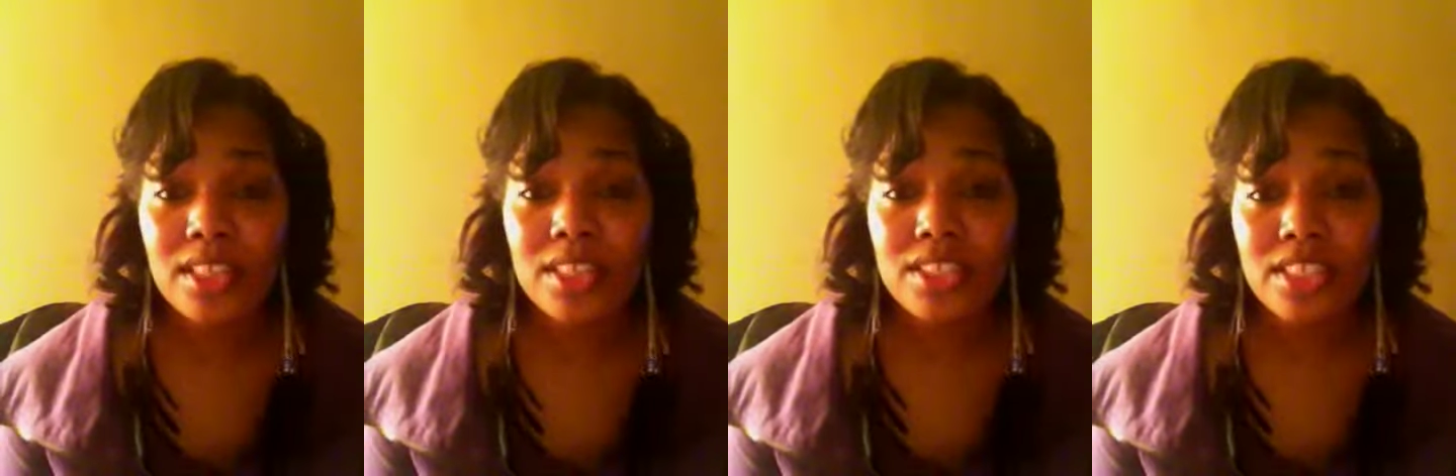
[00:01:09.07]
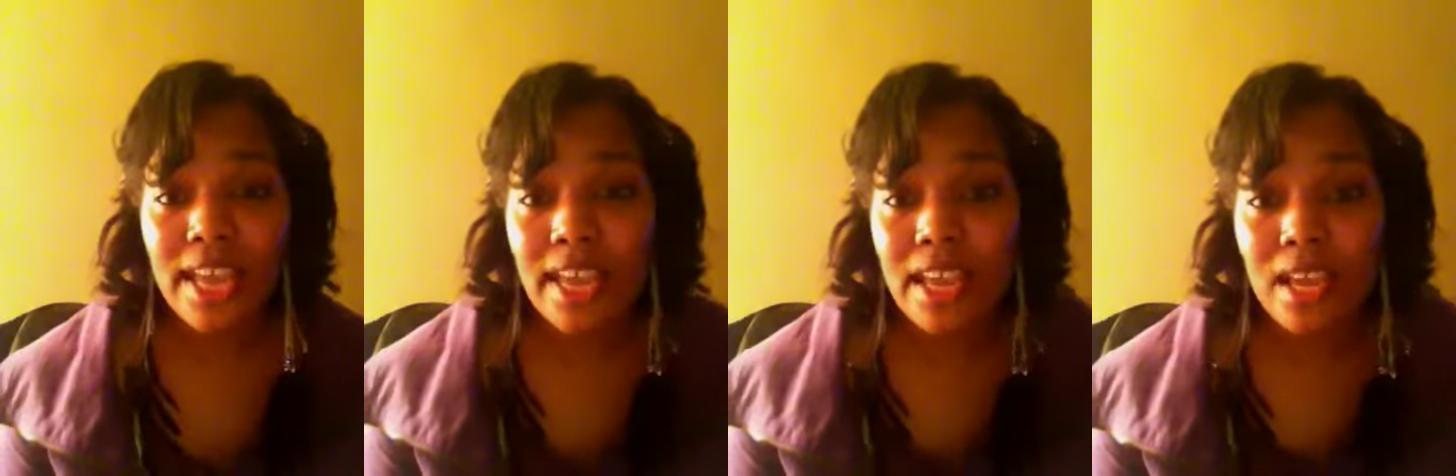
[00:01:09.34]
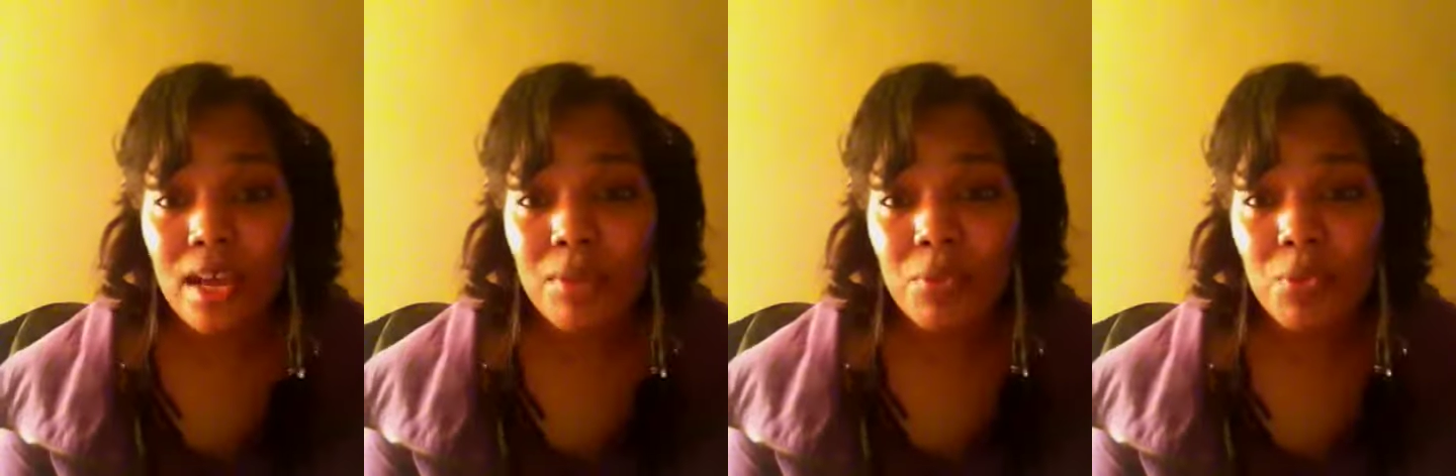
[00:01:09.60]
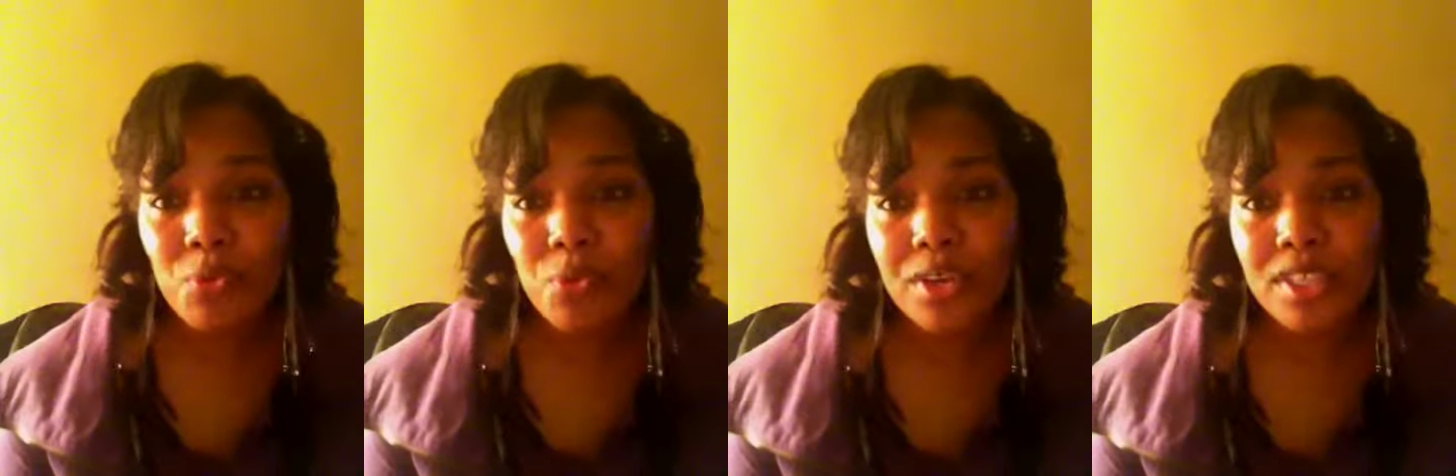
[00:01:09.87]
Jacob,
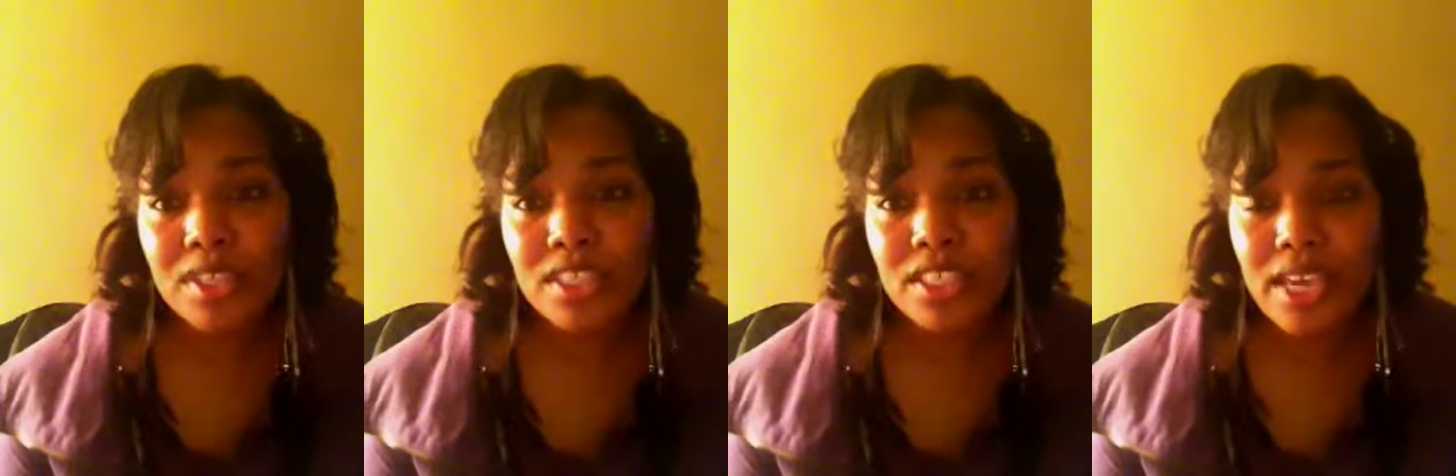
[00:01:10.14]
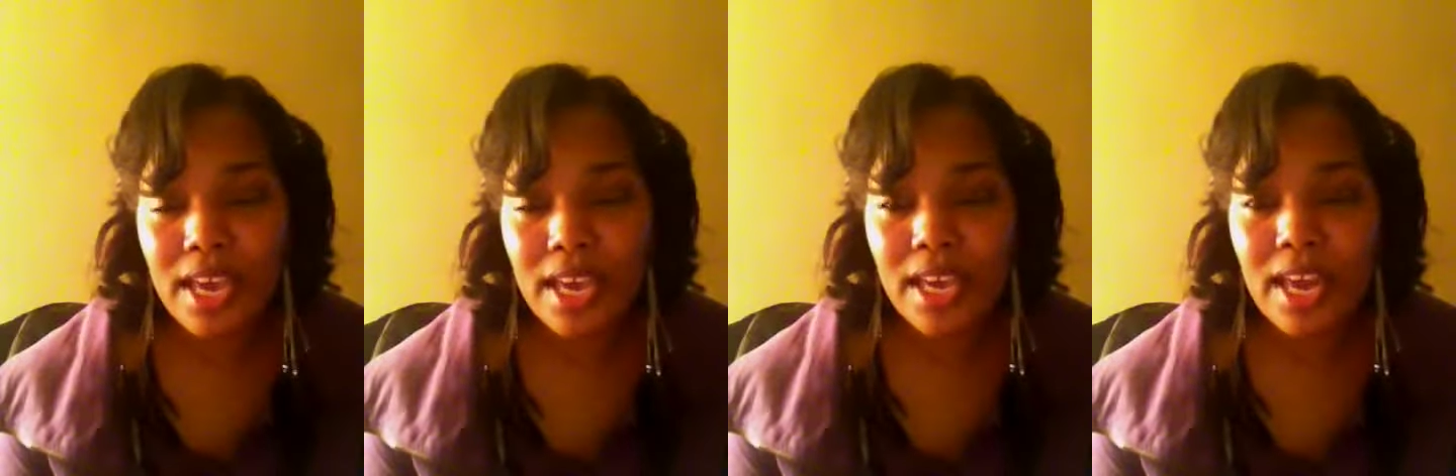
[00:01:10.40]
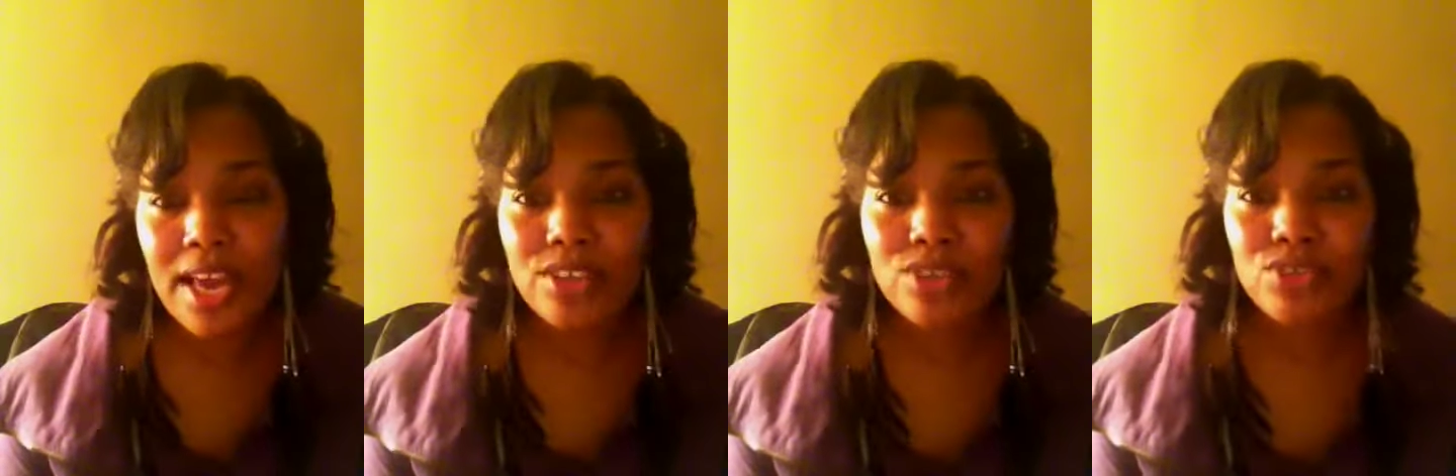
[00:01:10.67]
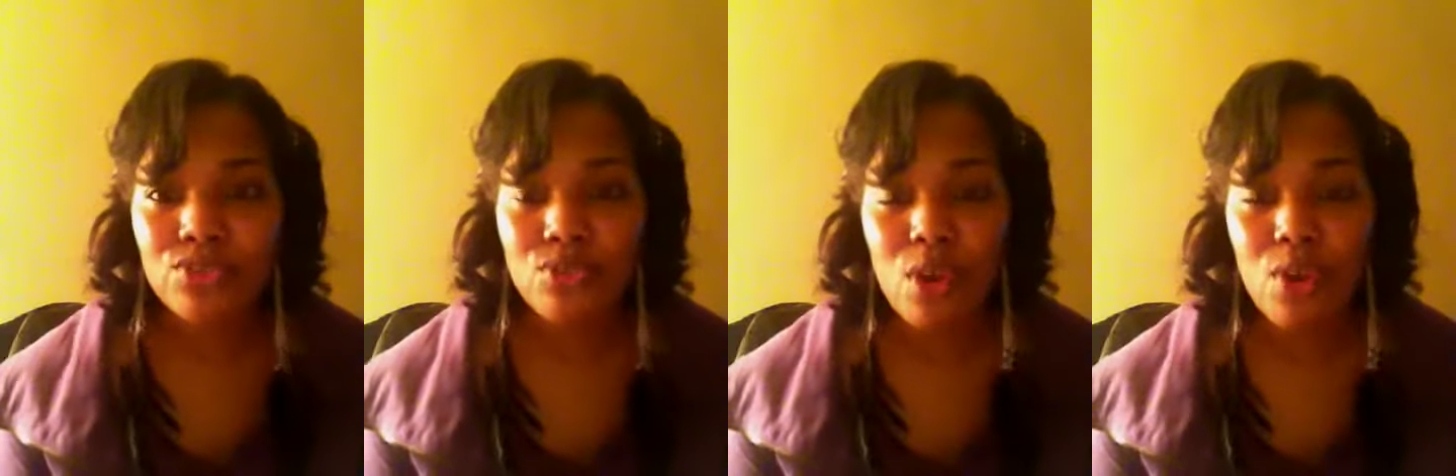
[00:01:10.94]
which kind of got
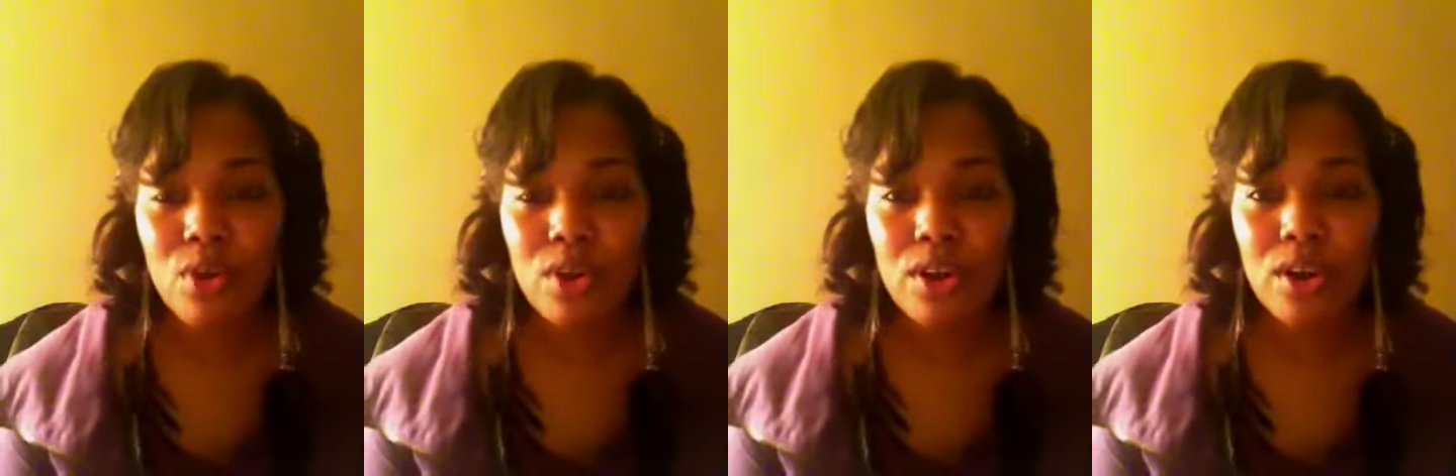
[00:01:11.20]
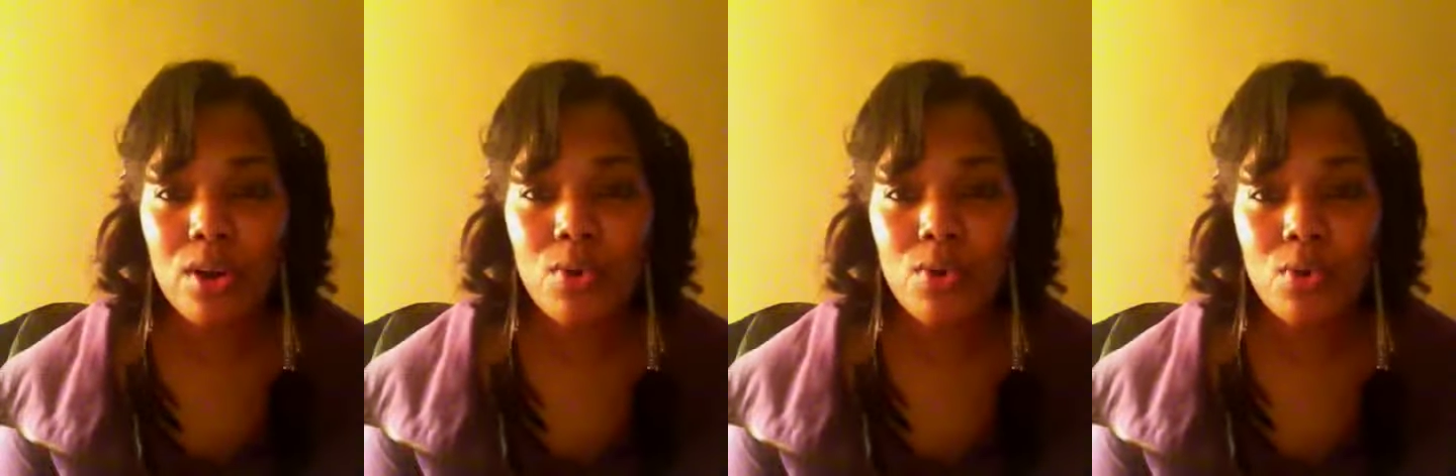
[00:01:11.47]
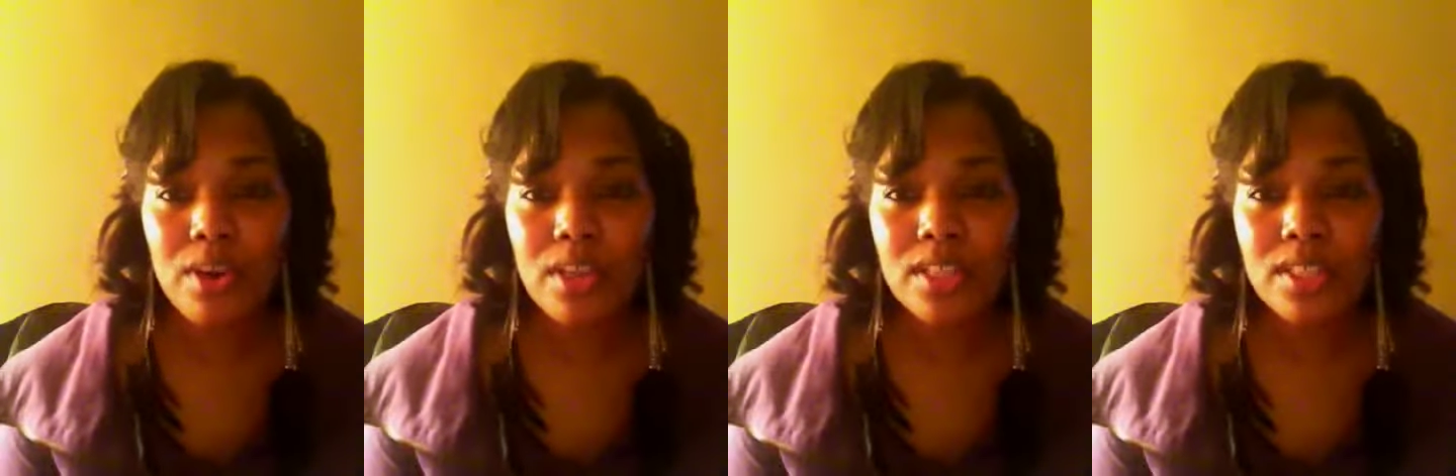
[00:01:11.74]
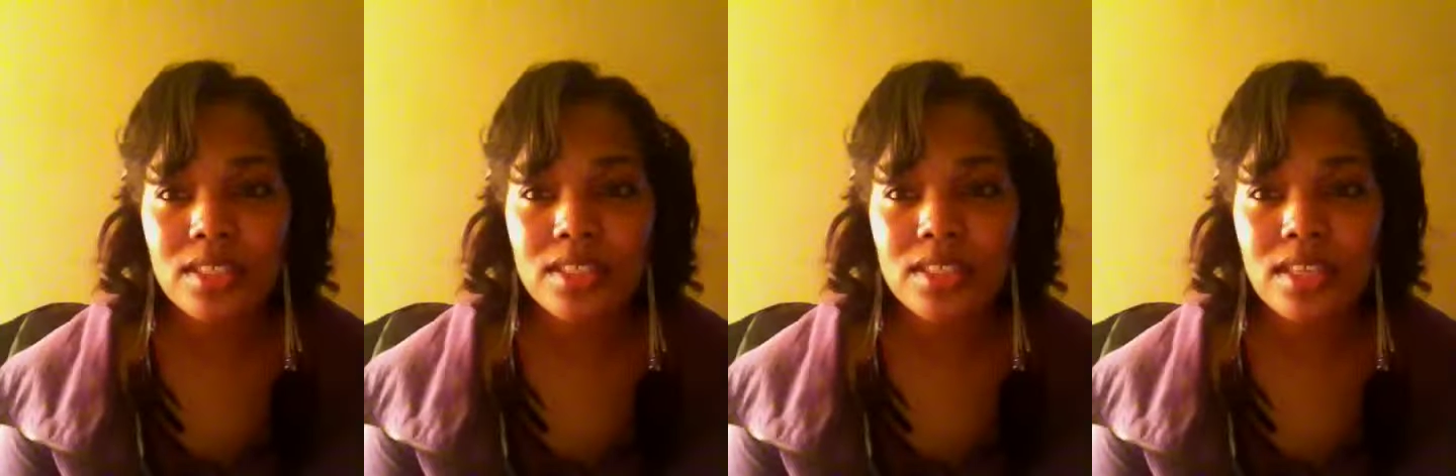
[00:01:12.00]
stronger
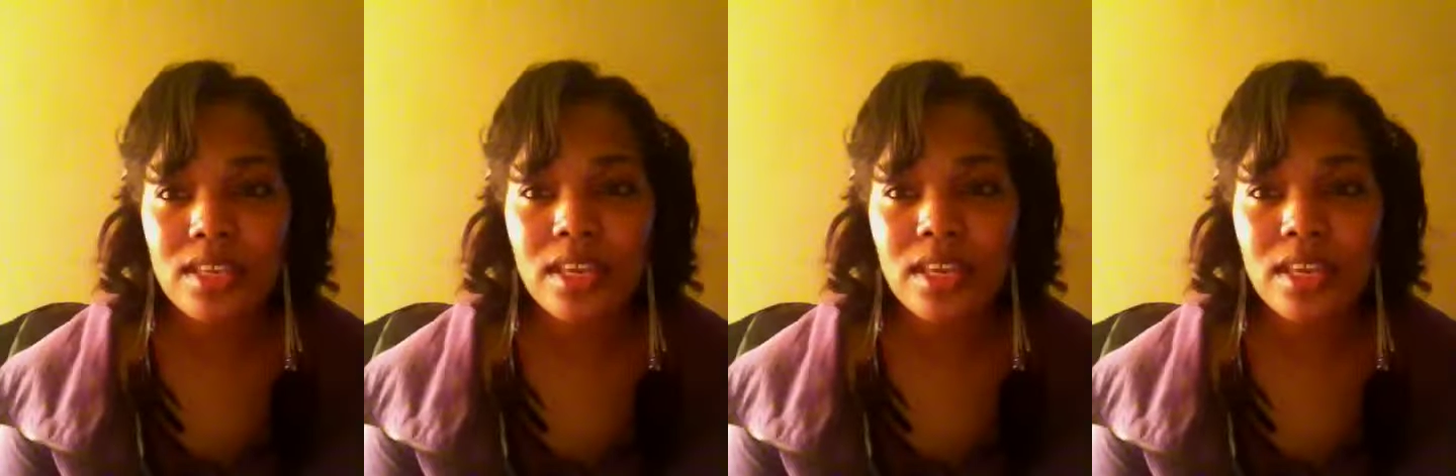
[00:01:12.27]
once